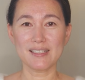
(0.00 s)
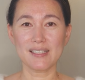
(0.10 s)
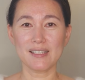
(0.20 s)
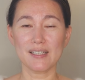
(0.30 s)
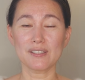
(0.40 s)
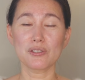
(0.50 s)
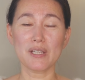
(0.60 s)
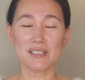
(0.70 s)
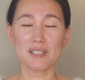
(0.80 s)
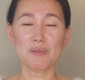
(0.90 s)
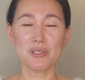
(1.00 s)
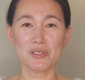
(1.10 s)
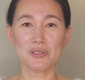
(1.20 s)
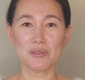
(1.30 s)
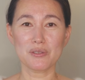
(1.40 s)
At today's the beauty
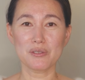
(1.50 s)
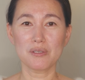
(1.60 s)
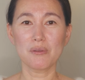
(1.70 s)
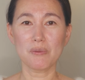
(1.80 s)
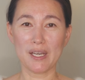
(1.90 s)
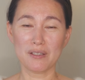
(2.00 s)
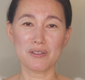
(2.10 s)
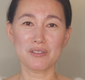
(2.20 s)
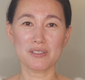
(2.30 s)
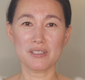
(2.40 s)
school, we are going to do